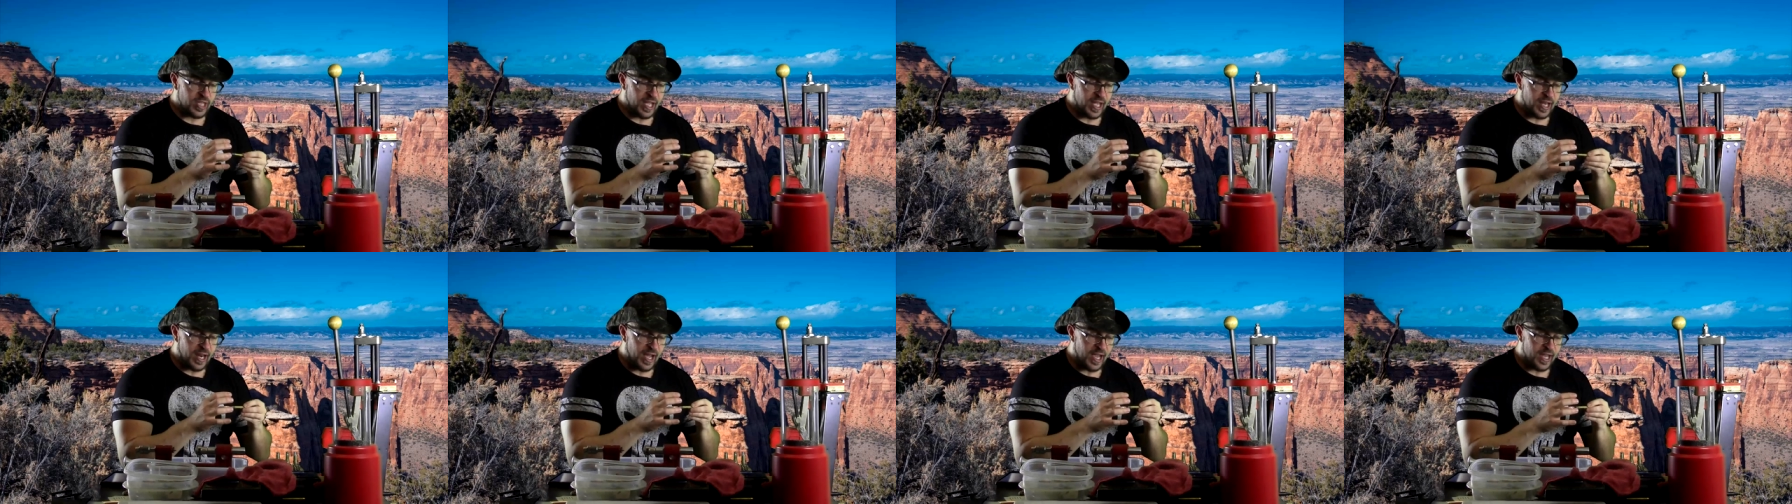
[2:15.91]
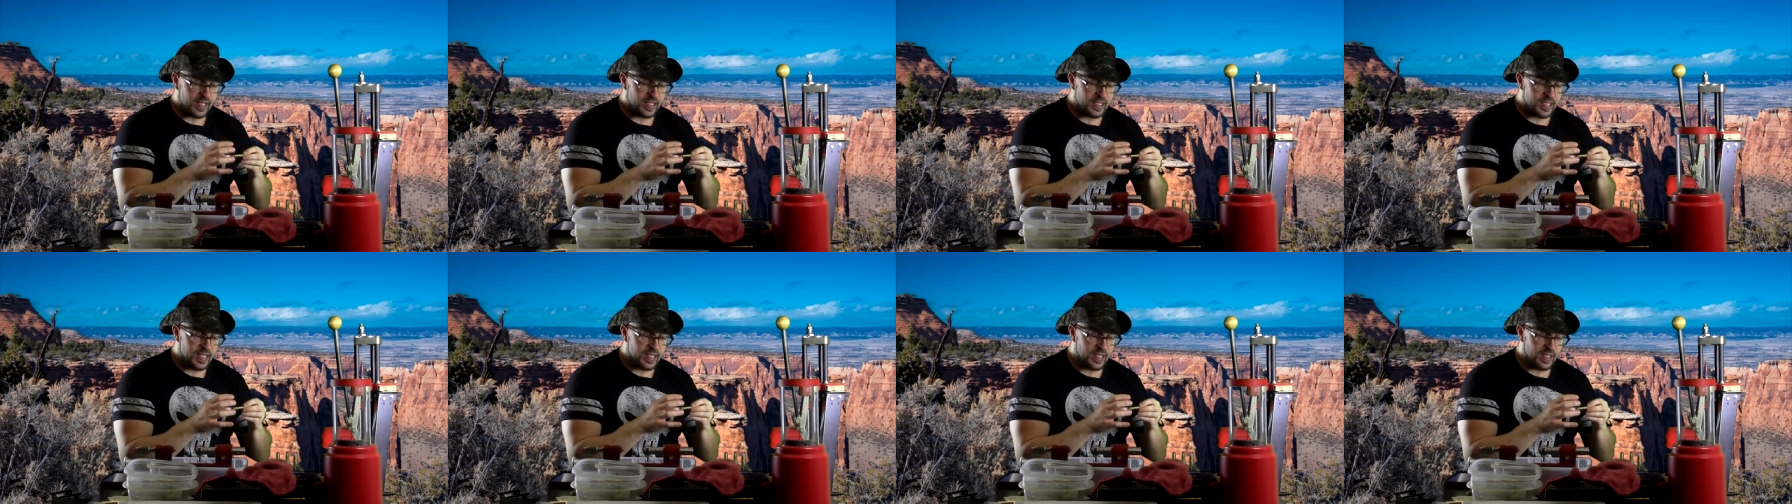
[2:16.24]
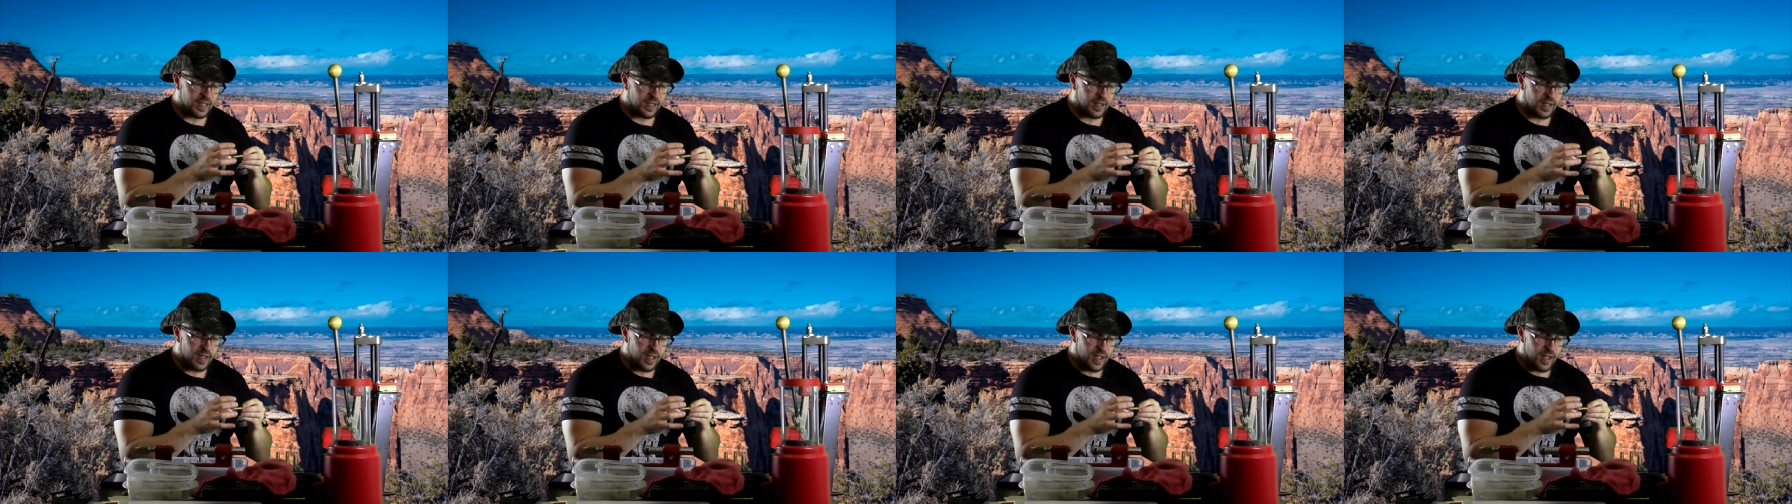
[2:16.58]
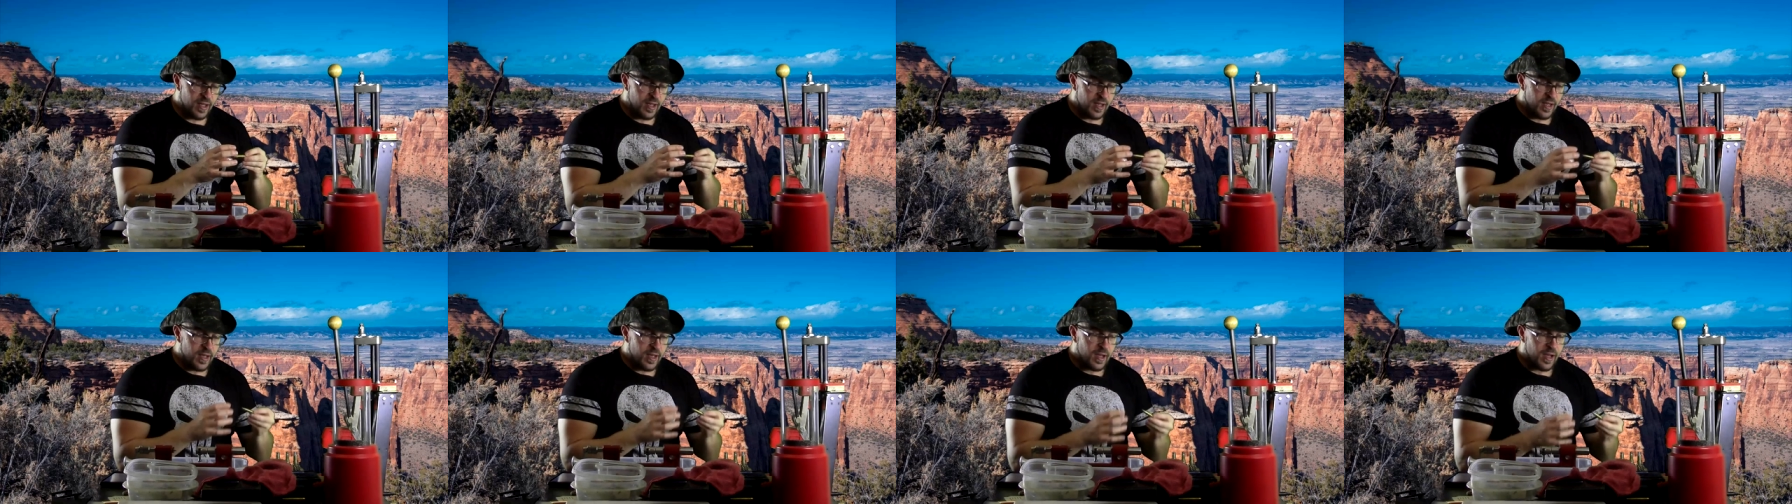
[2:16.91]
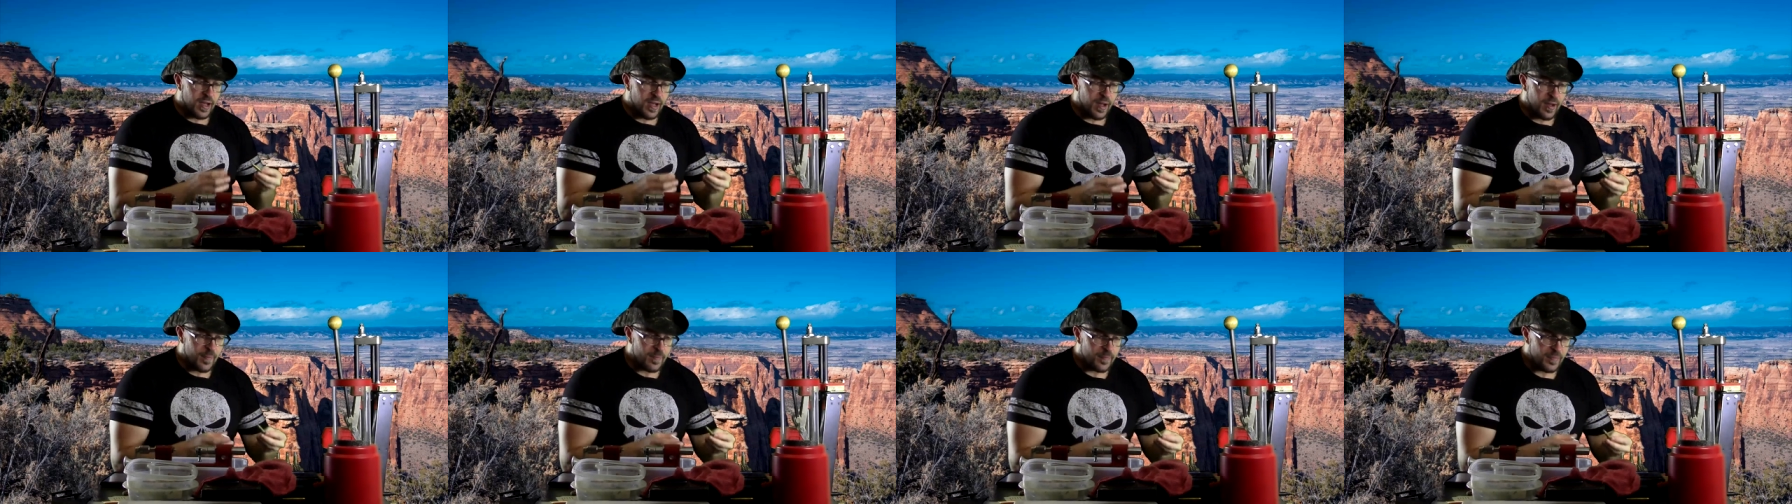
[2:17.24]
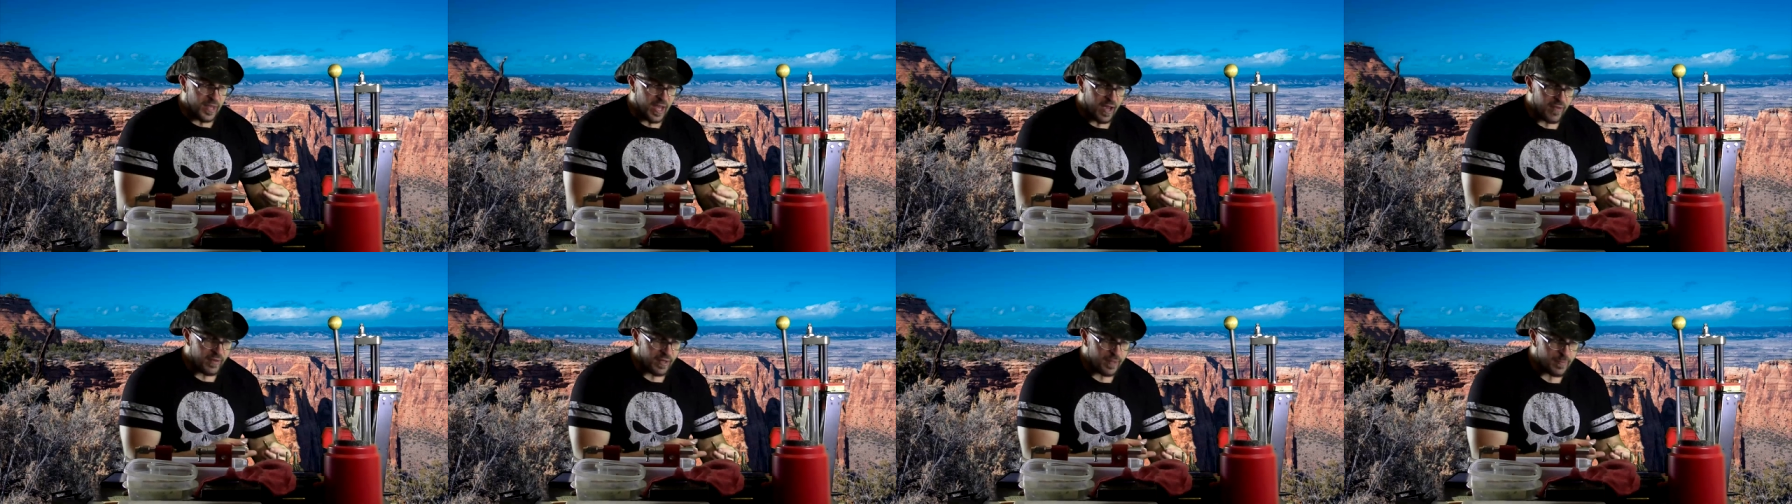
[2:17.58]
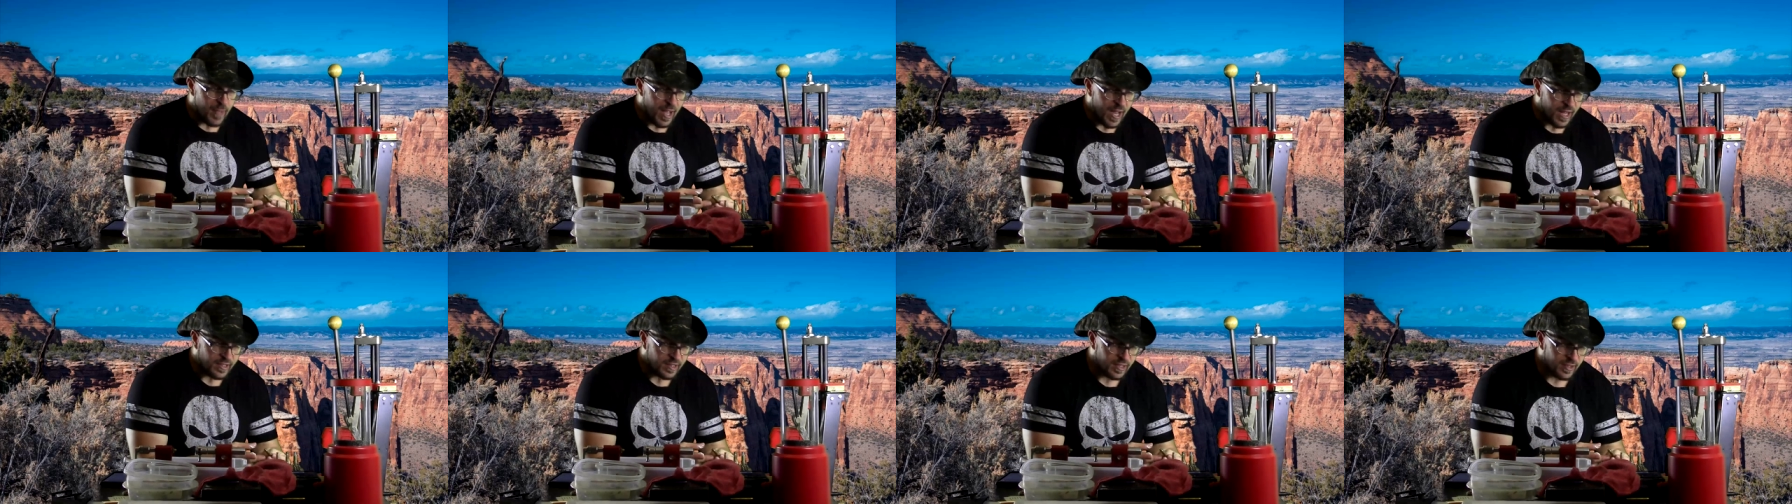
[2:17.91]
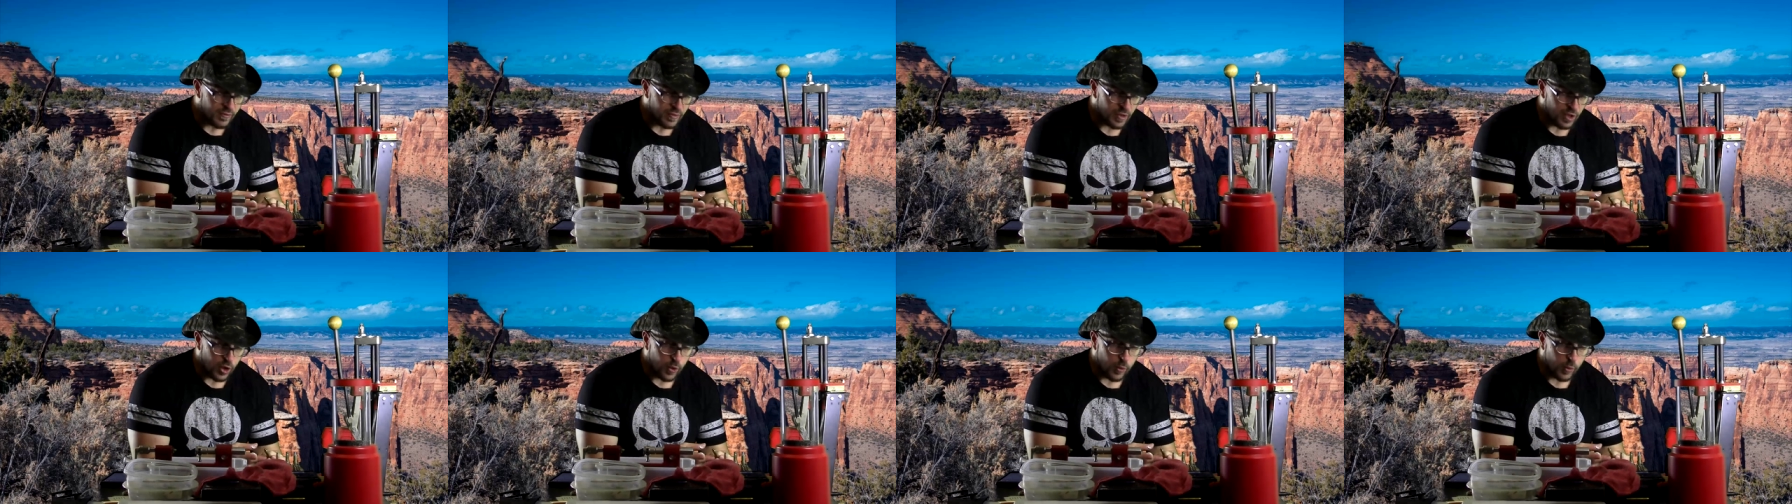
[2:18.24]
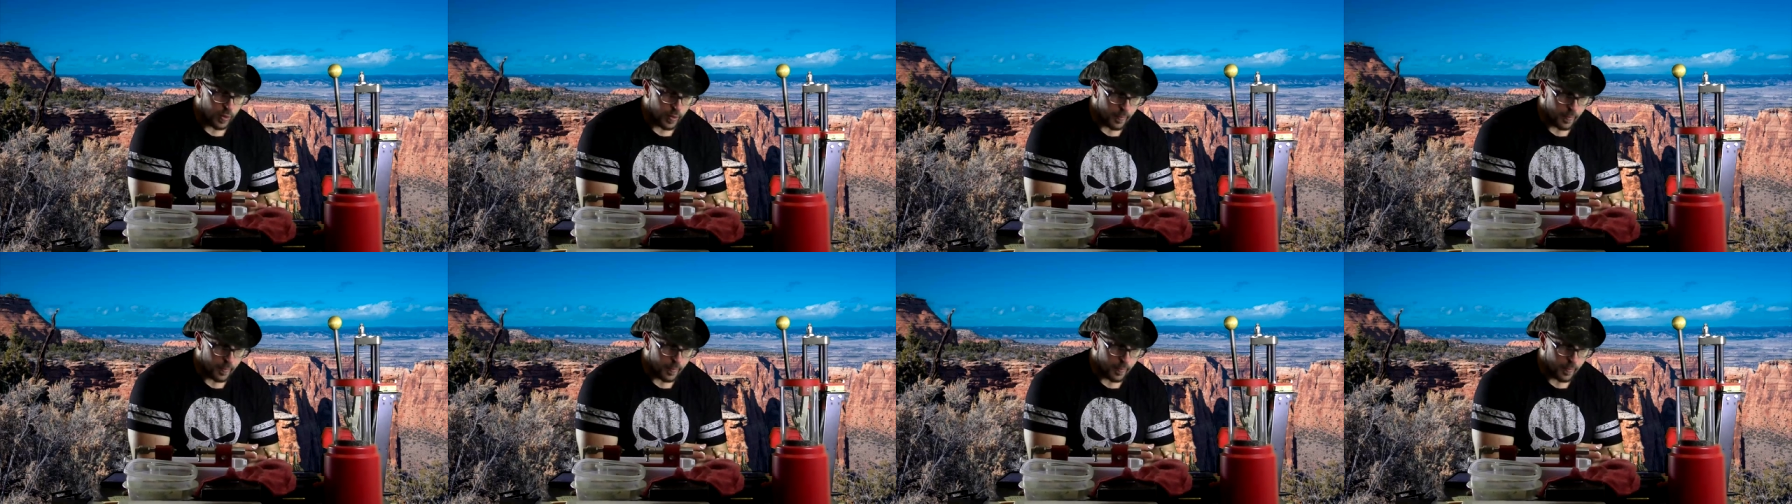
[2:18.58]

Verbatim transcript: that idea. Um, having massive lower